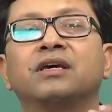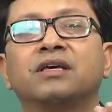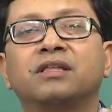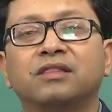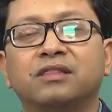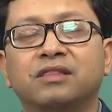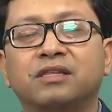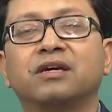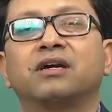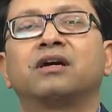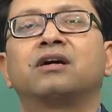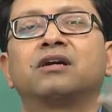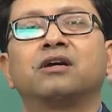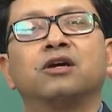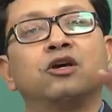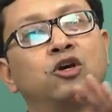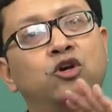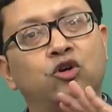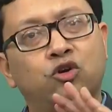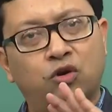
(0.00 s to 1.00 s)
their
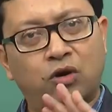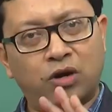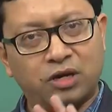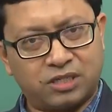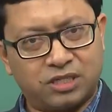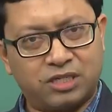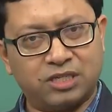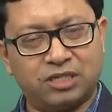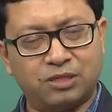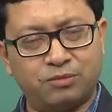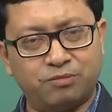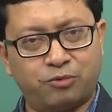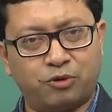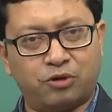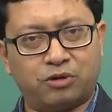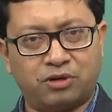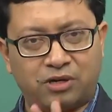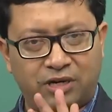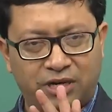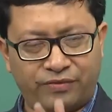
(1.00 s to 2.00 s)
cost is
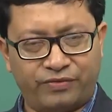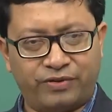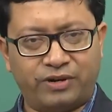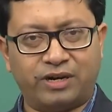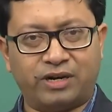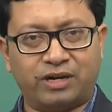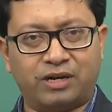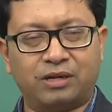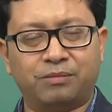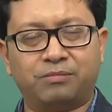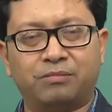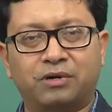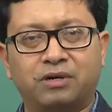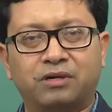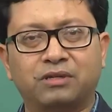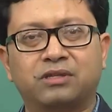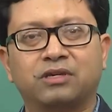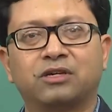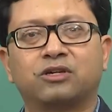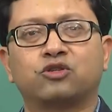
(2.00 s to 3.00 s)
important definitely,
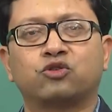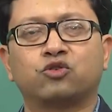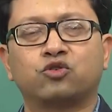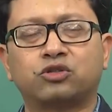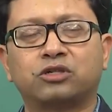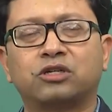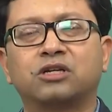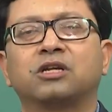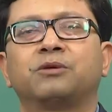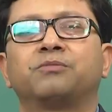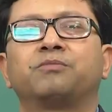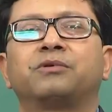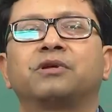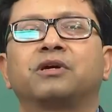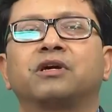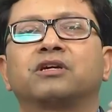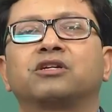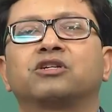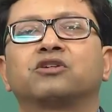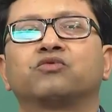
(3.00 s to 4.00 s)
but their social
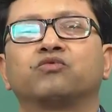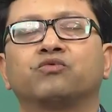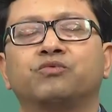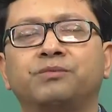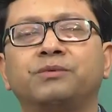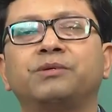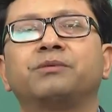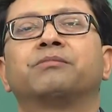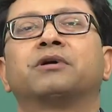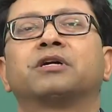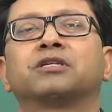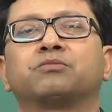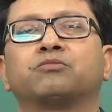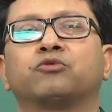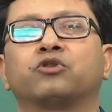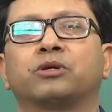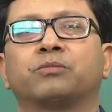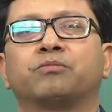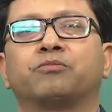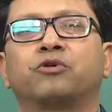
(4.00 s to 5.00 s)
implications will be much
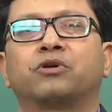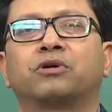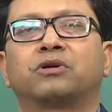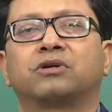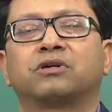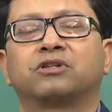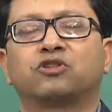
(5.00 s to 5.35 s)
more important.